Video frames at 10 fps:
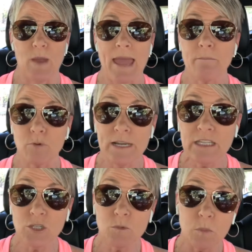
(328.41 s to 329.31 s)
and bring
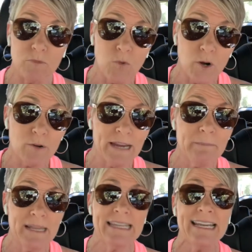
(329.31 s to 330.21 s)
you before great men.